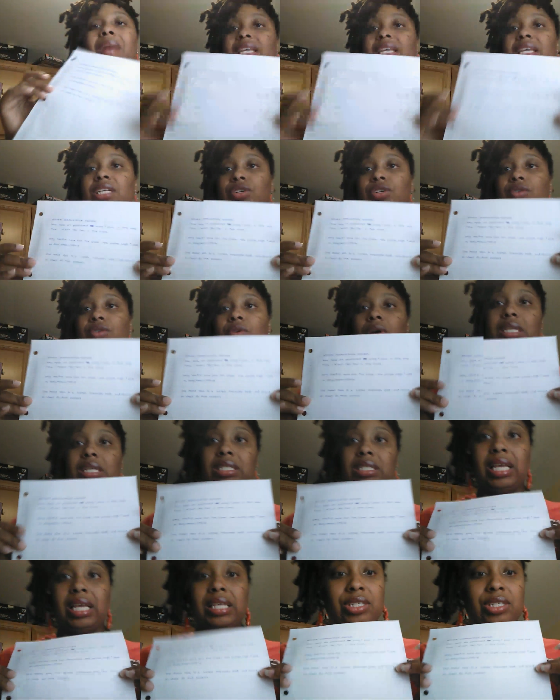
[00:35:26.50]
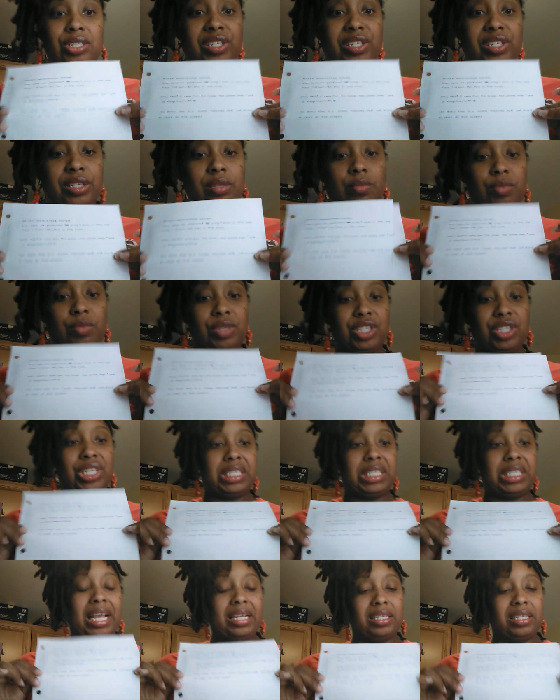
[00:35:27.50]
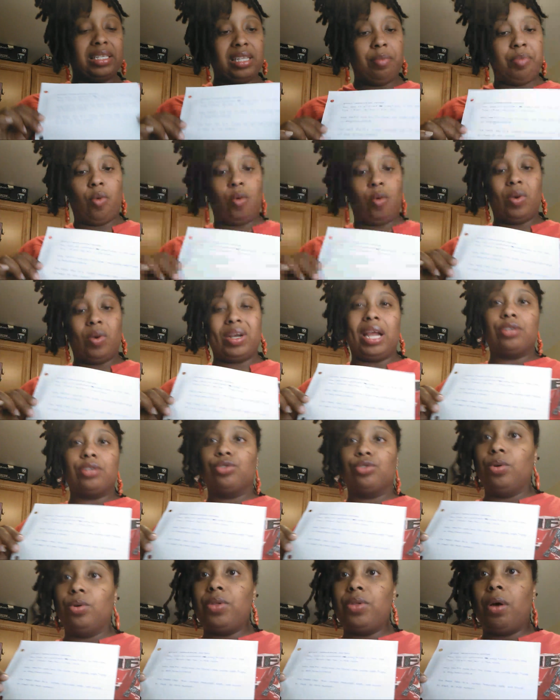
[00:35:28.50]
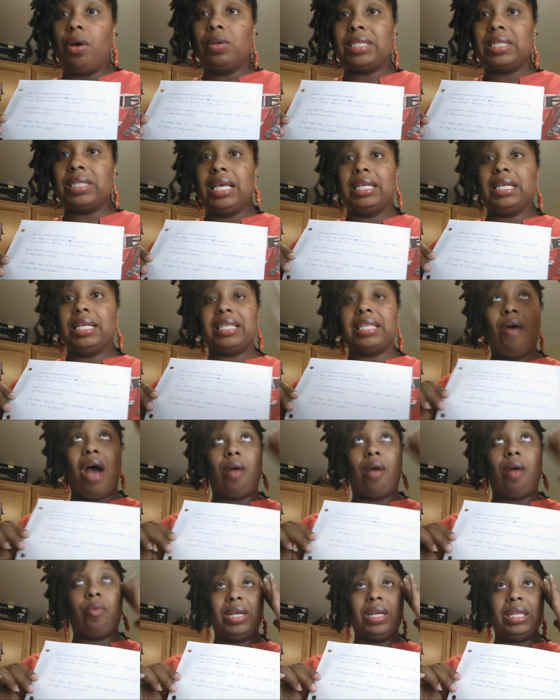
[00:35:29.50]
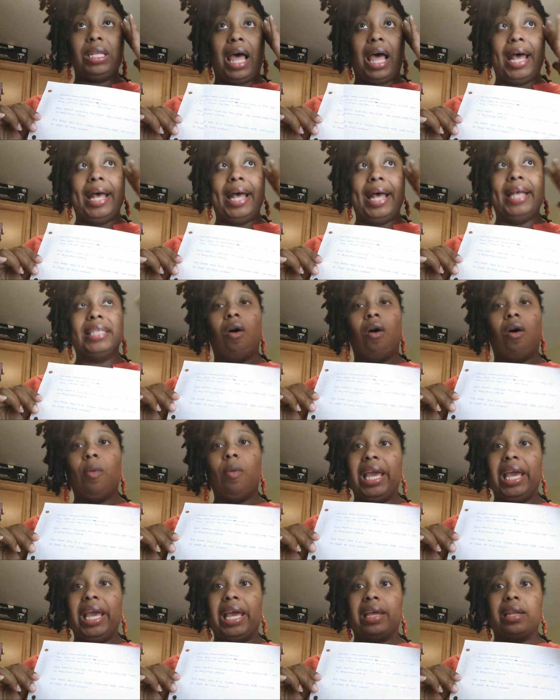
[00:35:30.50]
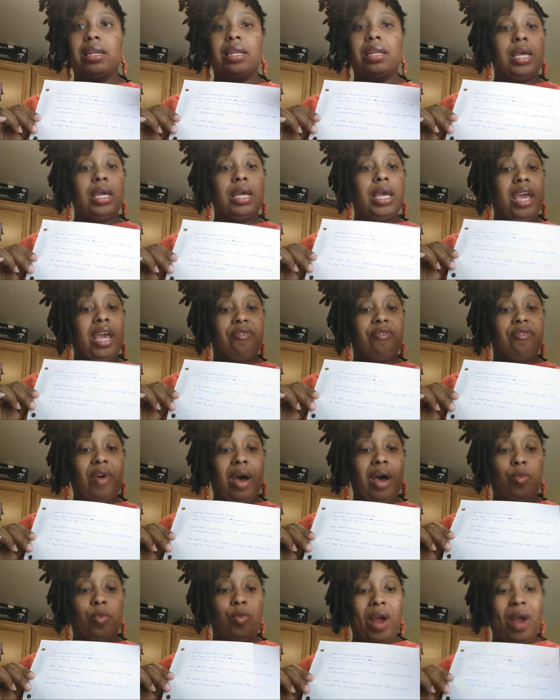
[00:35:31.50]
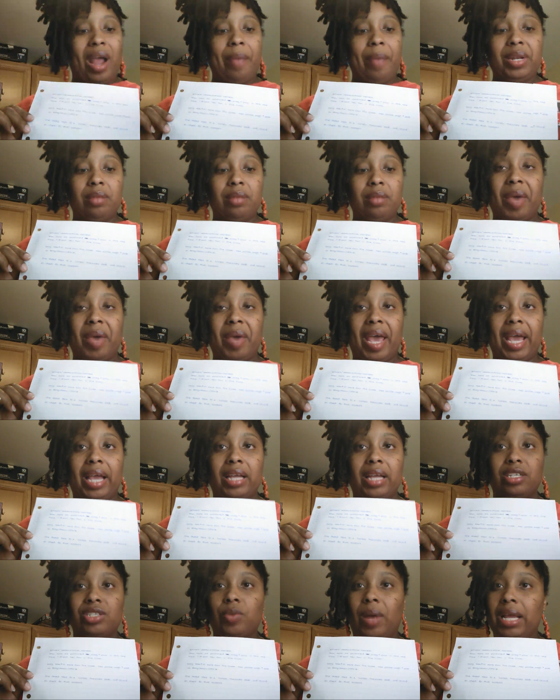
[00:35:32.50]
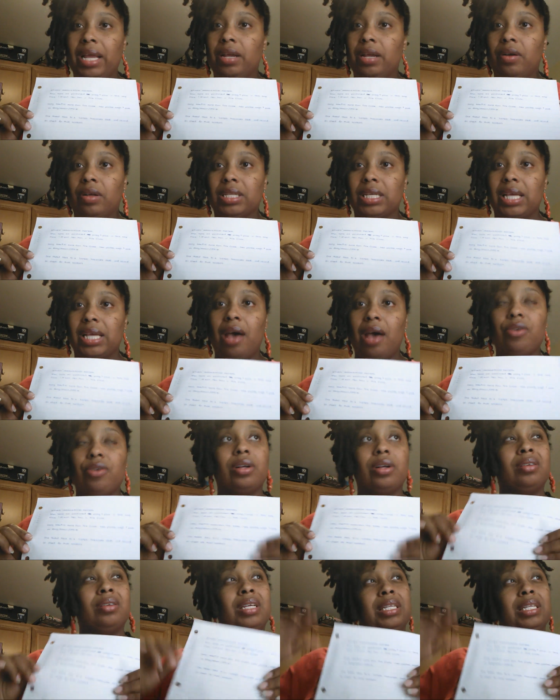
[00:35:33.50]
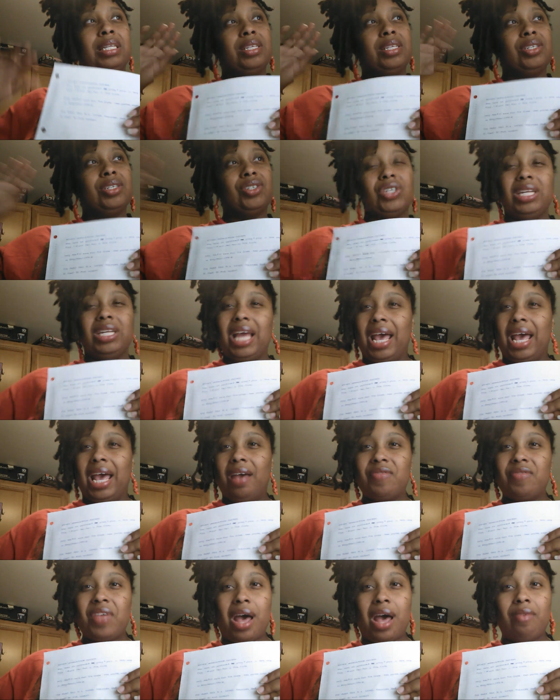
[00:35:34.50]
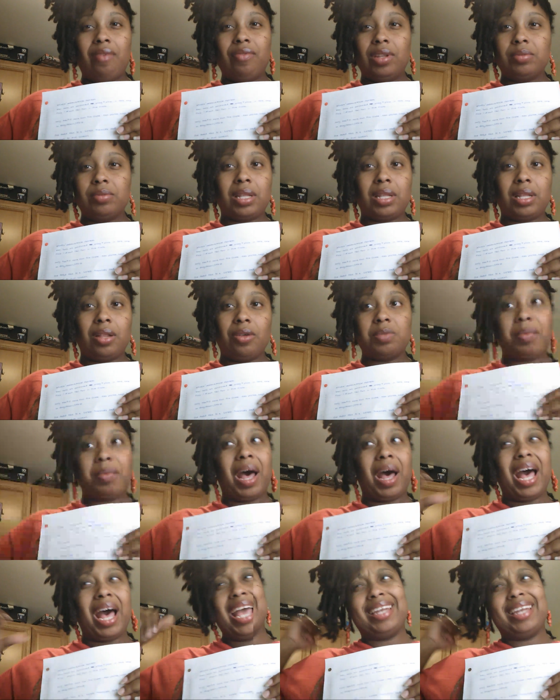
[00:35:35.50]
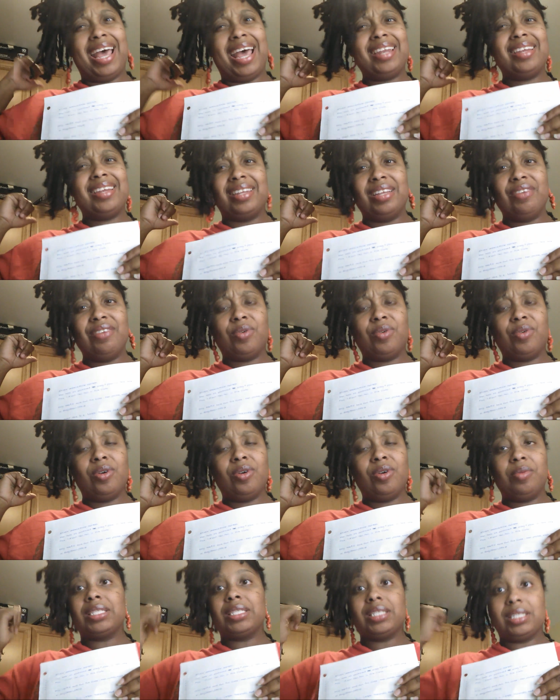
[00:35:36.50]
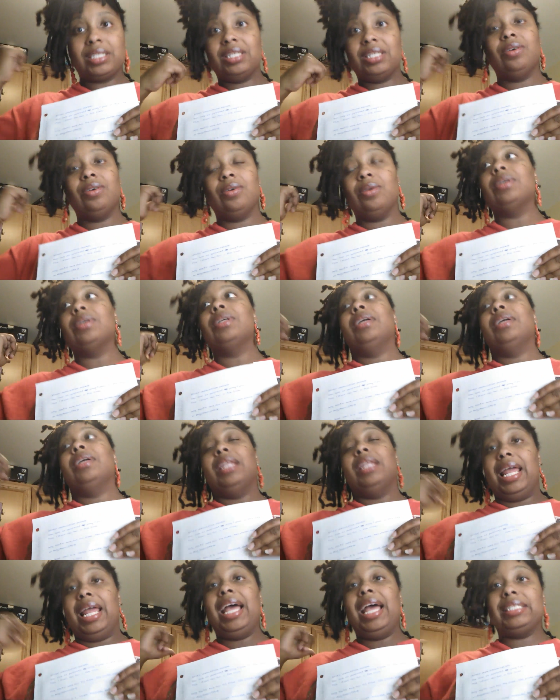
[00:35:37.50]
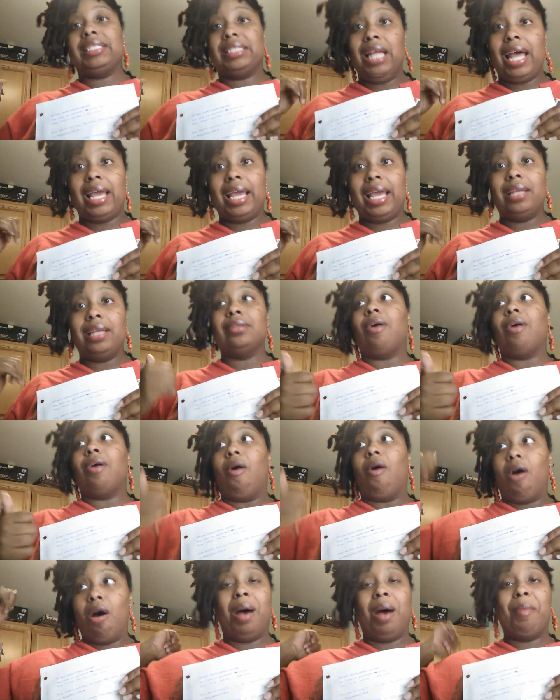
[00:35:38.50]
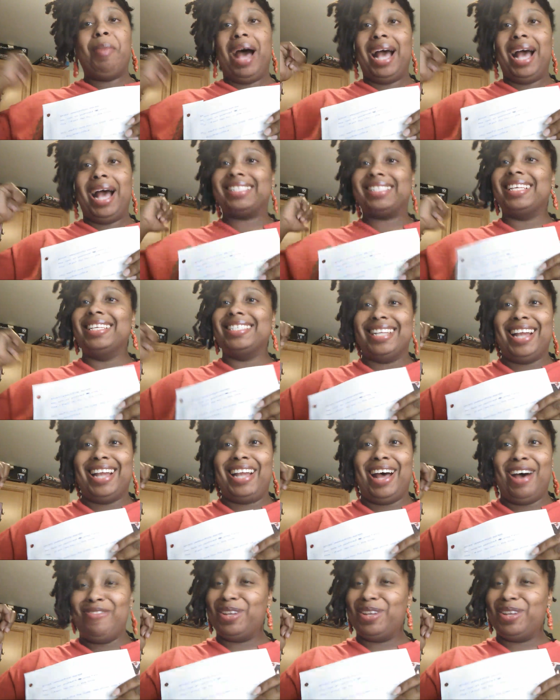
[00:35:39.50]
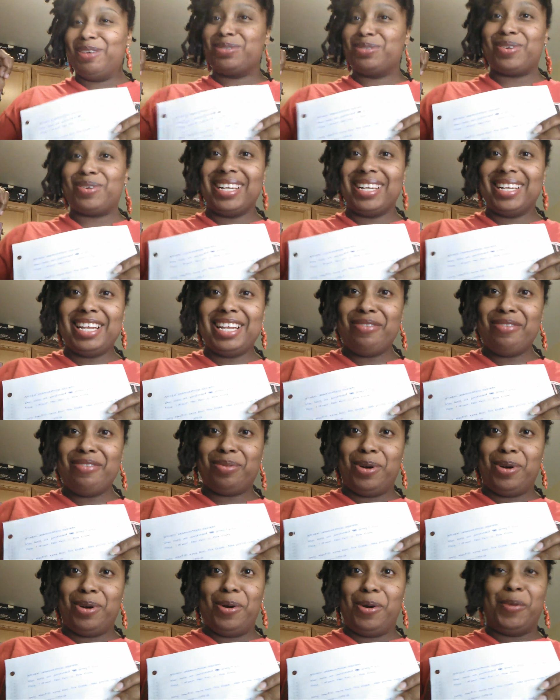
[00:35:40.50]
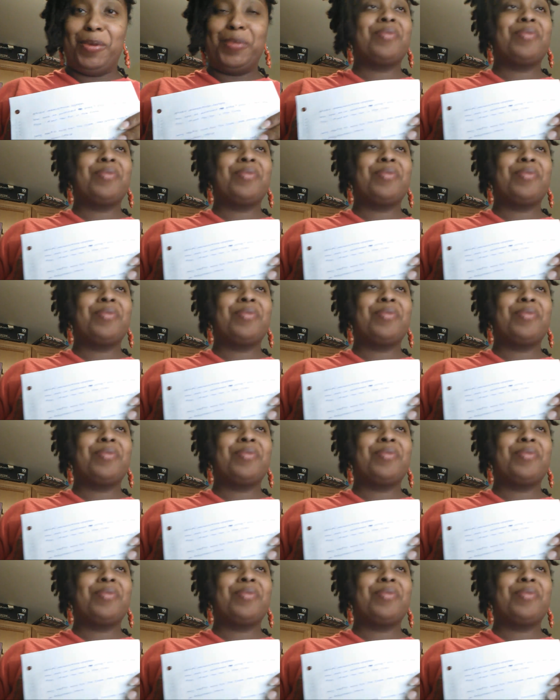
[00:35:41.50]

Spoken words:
kitchen organization system was just that simple. When I drew those things out, I realized, oh man, if I'm wrapping up the packages right here on the counter, then shouldn't I have the envelopes close by and not in the living room? Because until last night, all my boxes and envelopes were in the living room.